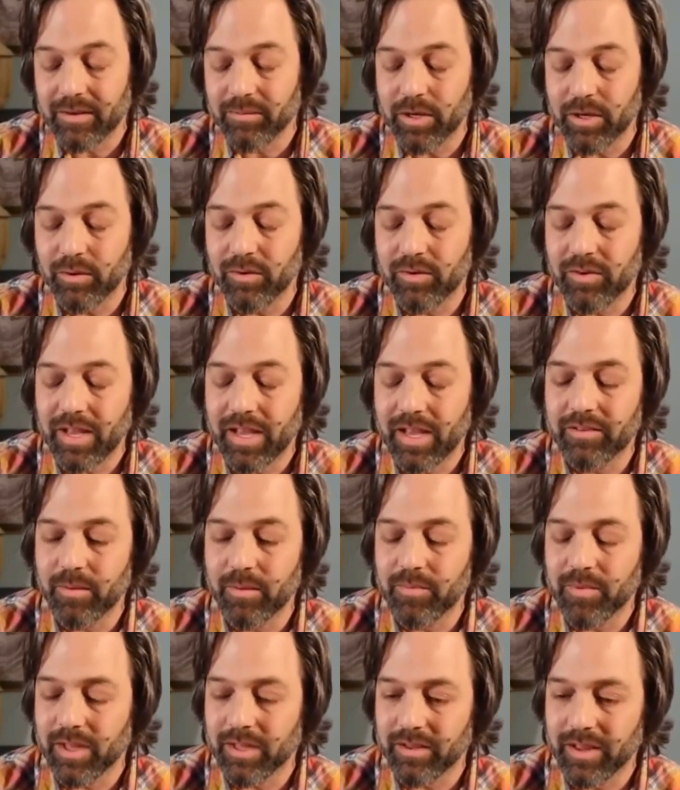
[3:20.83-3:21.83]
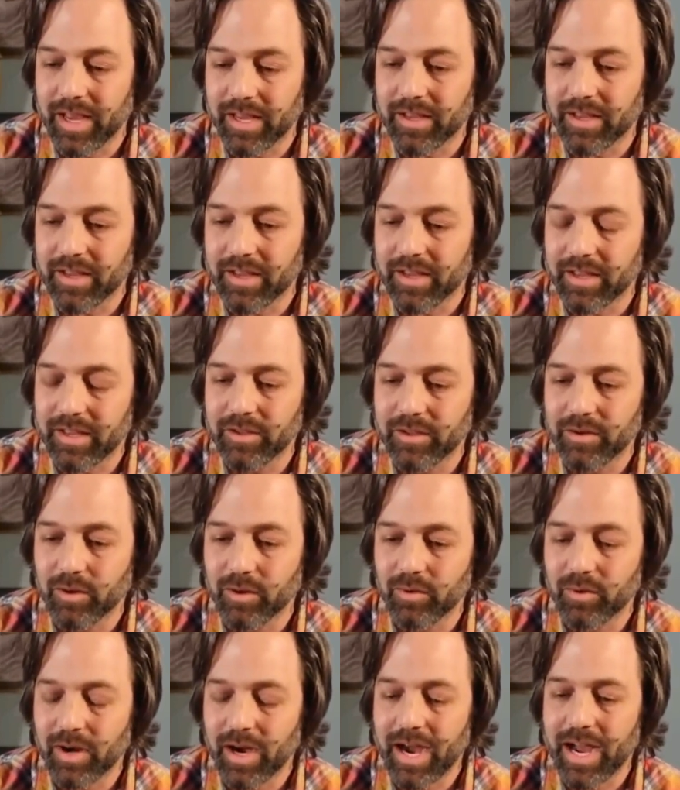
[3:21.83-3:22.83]
it when you say something like, you
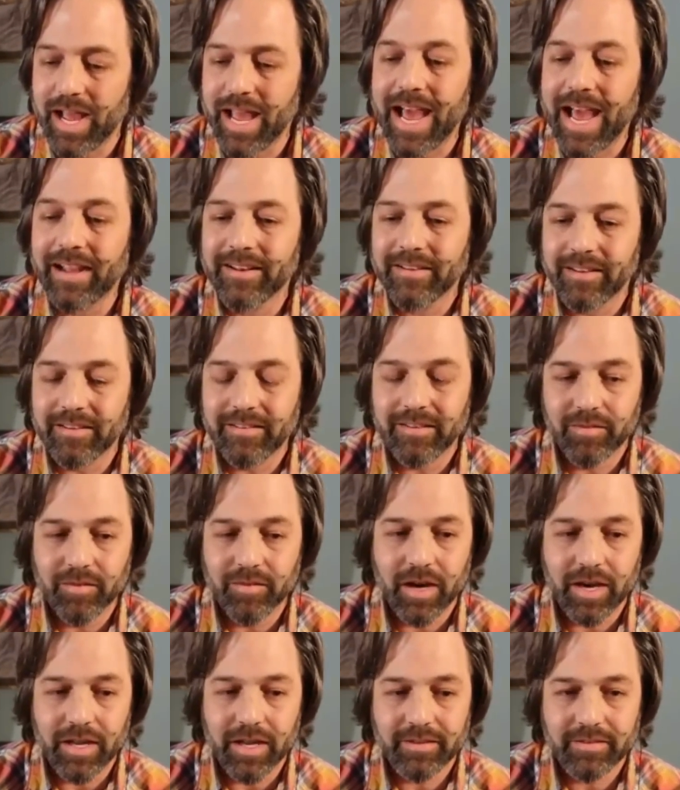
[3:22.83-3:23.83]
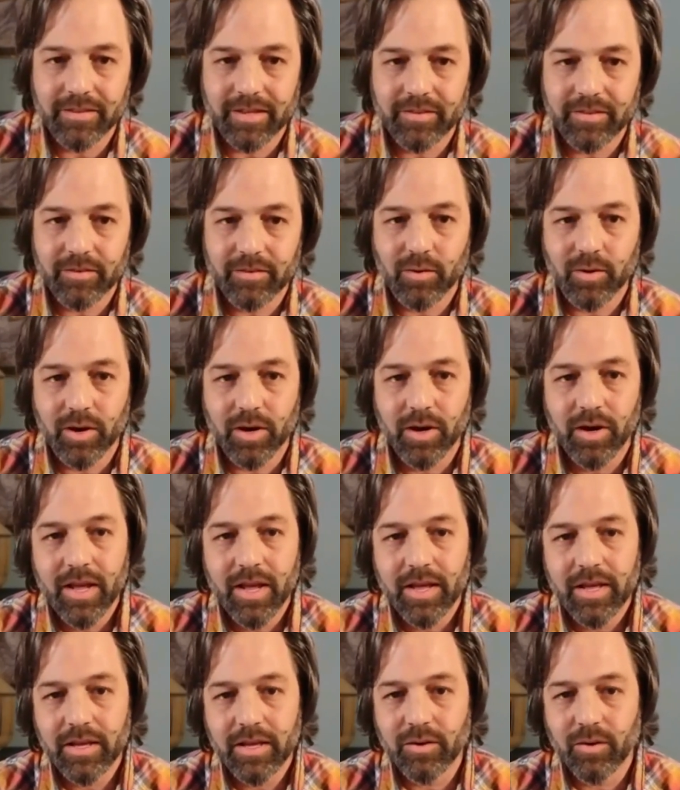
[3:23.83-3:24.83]
know, I act as if God exists, or,
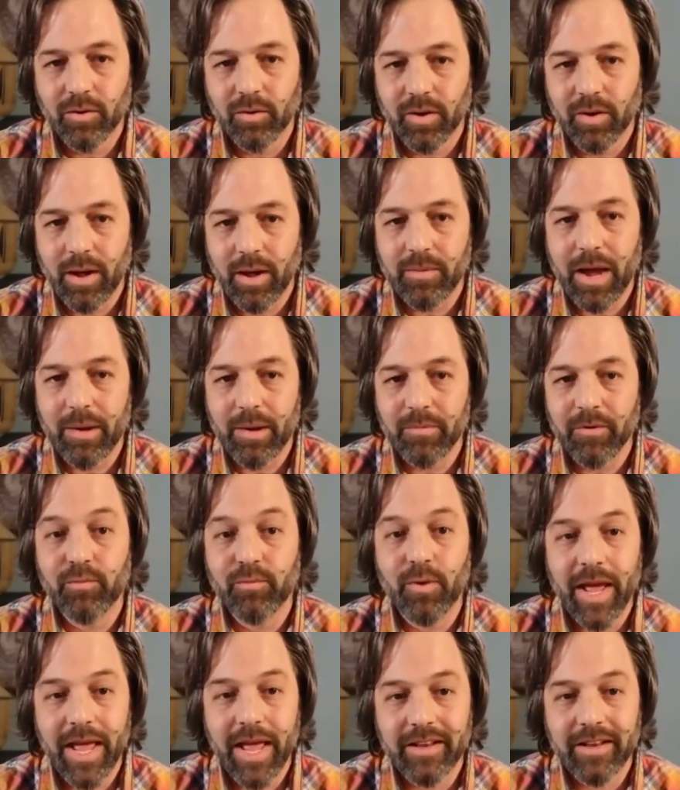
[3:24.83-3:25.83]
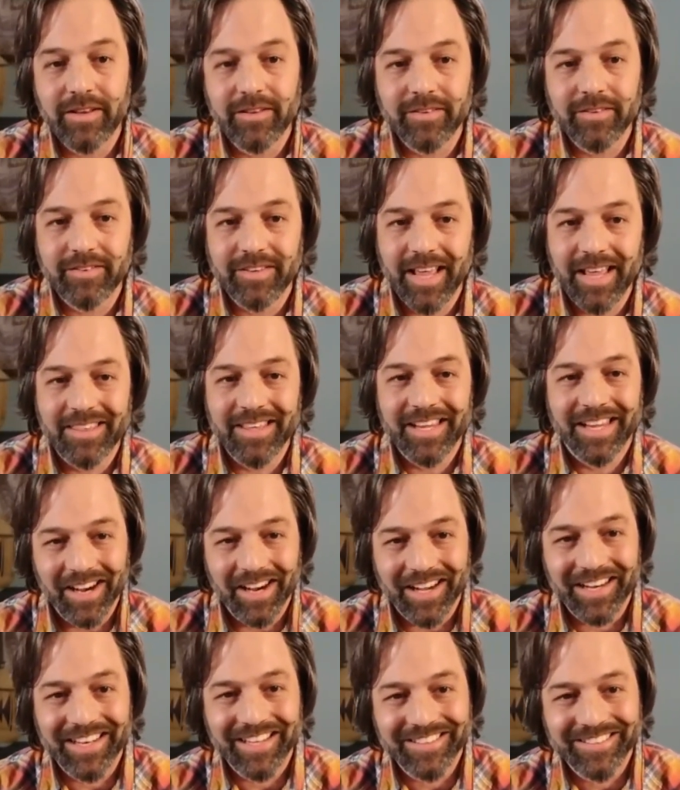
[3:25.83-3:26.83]
you know, I'm afraid to say
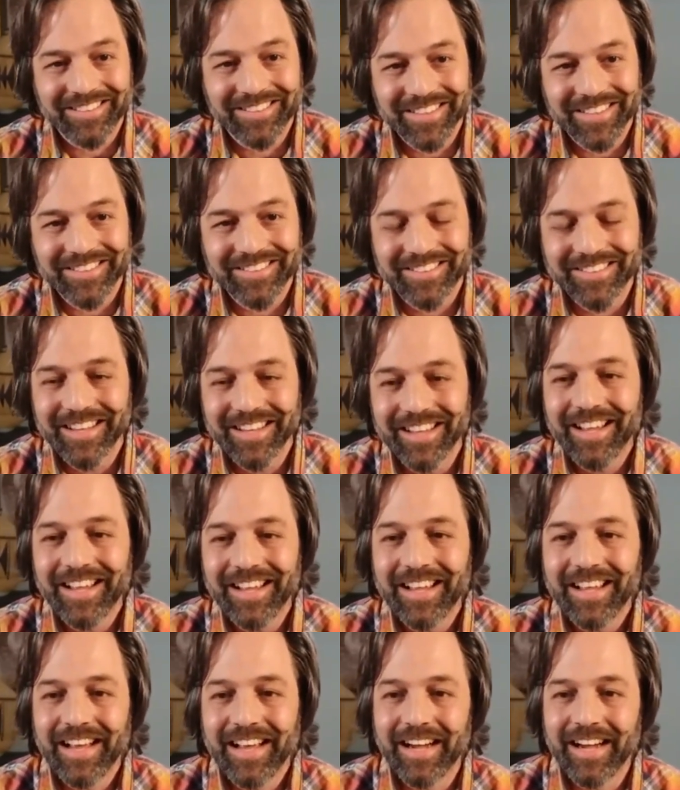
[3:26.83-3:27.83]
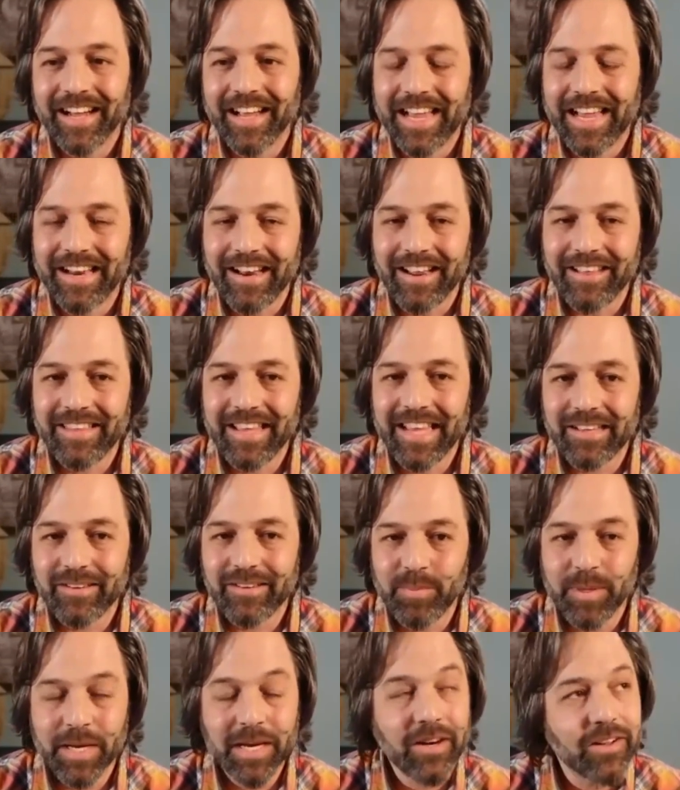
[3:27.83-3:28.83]
that God exists. And I think
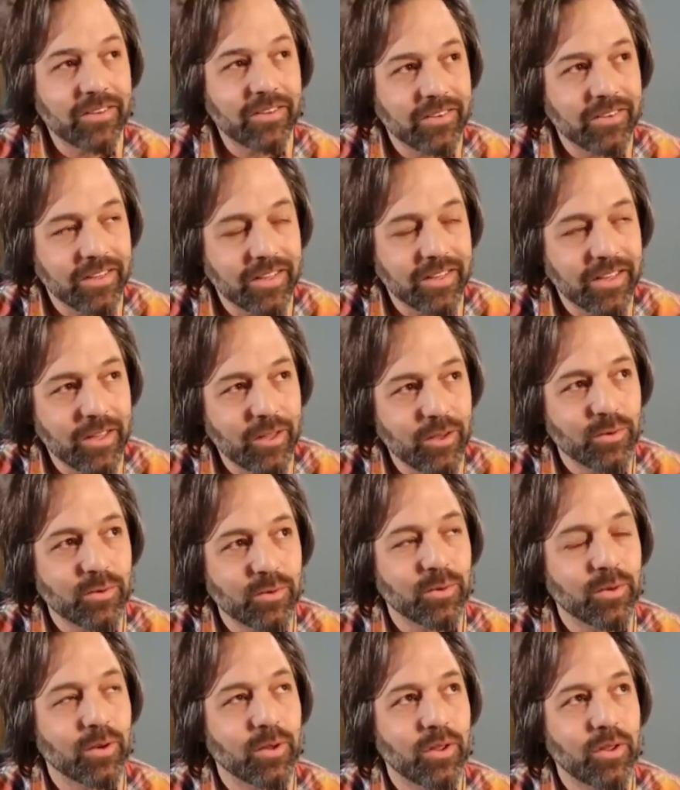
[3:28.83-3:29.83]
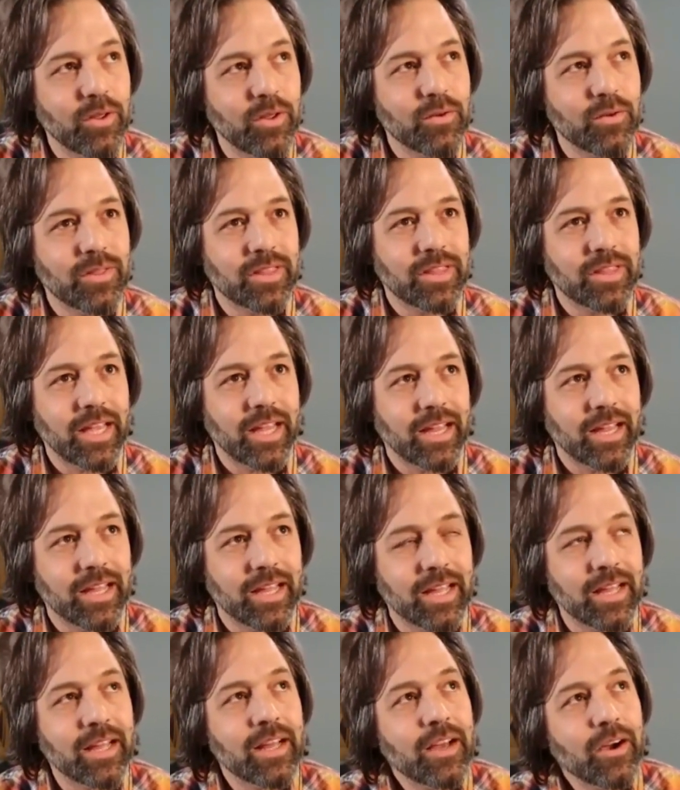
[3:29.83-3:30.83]
it's because you
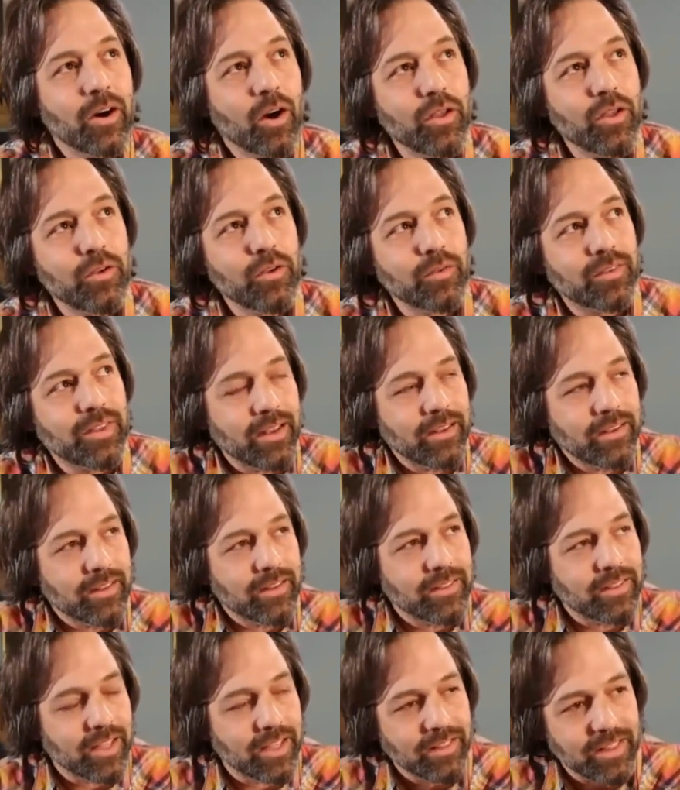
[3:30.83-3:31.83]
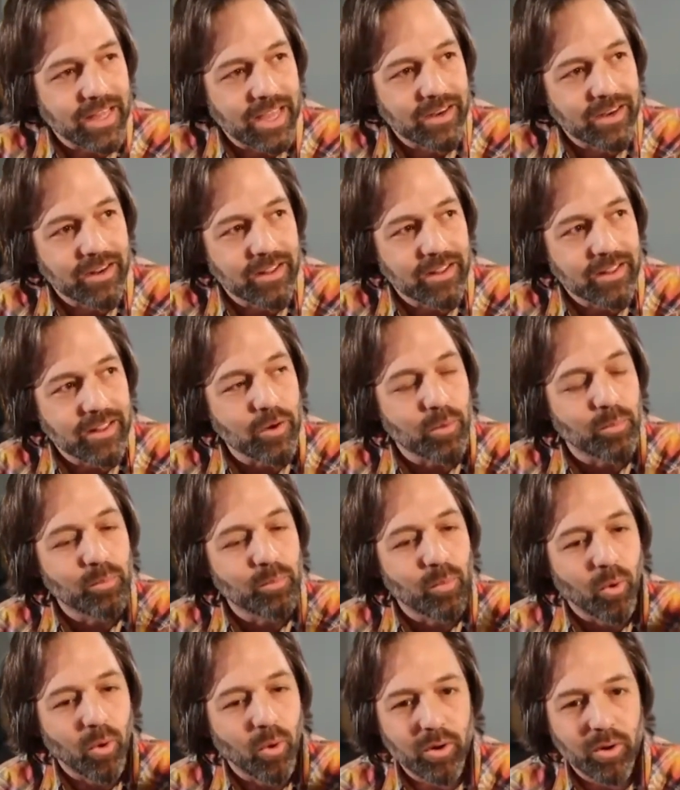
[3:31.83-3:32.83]
think, or you tend to think, that the
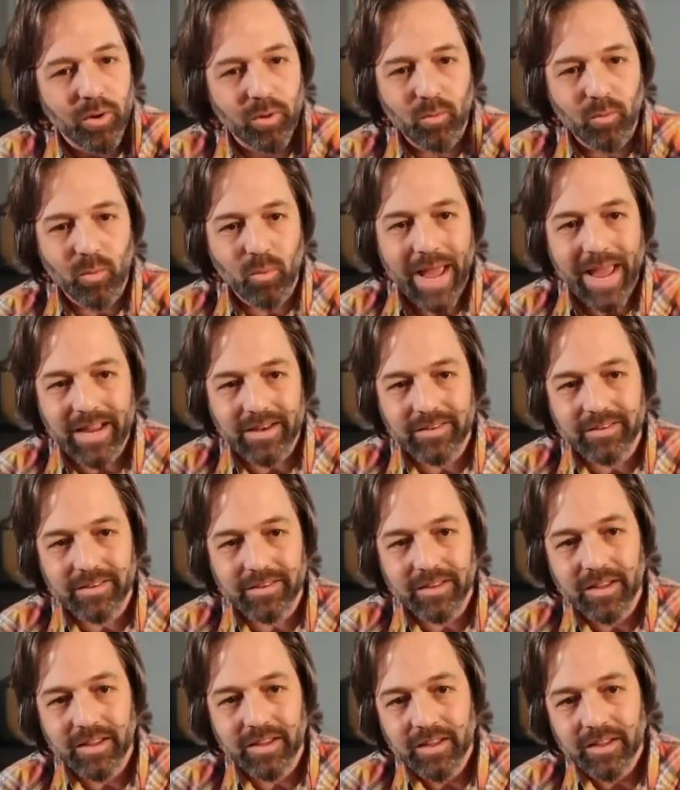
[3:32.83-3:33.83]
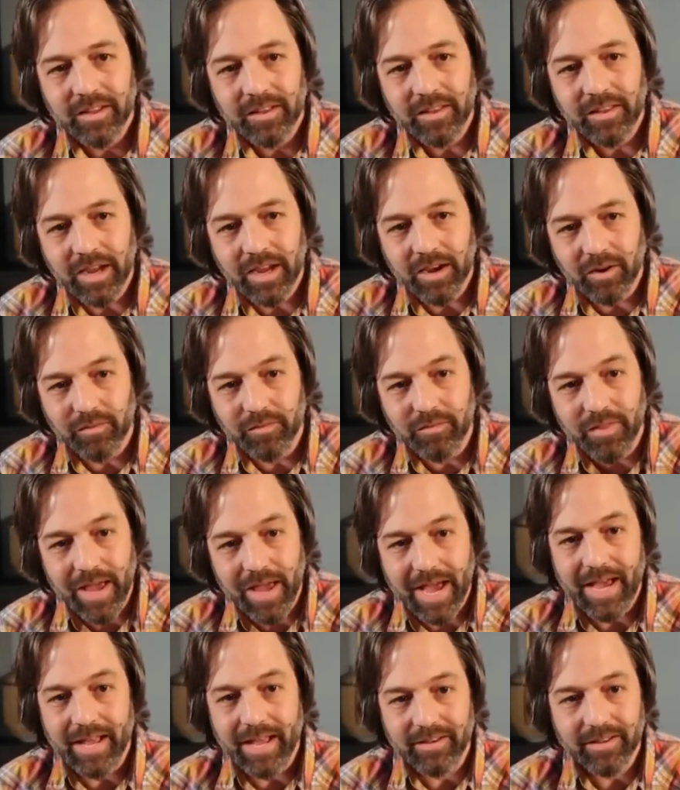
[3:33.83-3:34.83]
moral weight, like, of
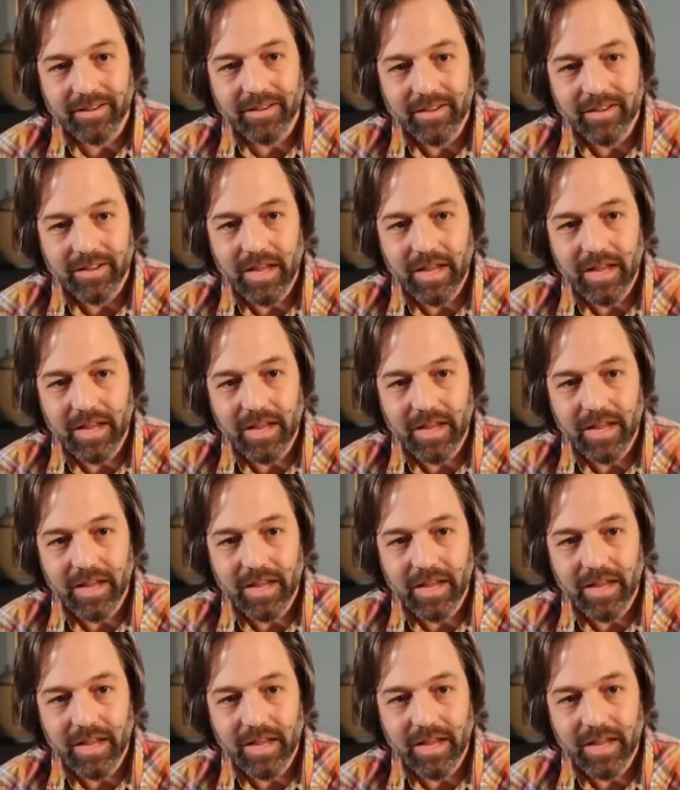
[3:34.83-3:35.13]
that